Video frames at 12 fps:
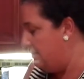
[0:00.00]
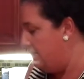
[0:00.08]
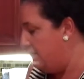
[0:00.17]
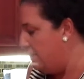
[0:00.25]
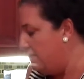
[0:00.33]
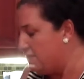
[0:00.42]

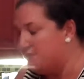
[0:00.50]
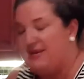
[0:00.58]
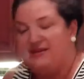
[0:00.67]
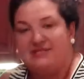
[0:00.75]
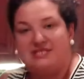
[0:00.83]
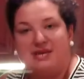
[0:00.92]
Ooh, it's
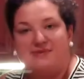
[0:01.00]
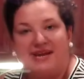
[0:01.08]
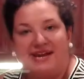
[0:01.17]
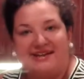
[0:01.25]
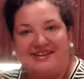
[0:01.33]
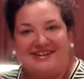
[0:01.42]
smelling some
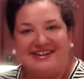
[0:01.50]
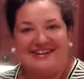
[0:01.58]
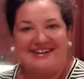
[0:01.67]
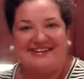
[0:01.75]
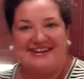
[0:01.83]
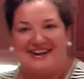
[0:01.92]
kind of good in
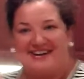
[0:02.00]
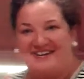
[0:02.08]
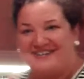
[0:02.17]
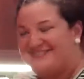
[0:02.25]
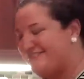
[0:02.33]
here, y'all.